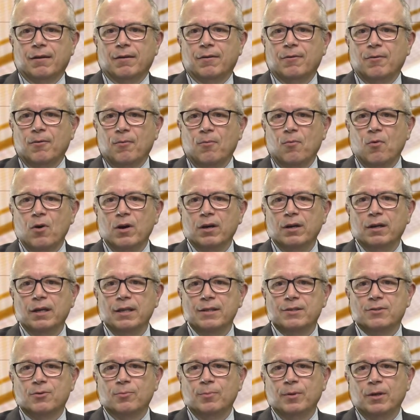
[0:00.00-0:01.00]
one
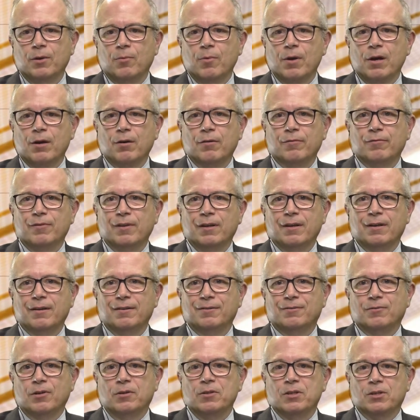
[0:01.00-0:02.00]
needs to be aware of the
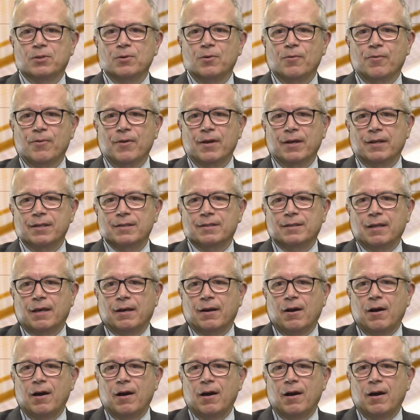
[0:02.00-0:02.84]
traditional things that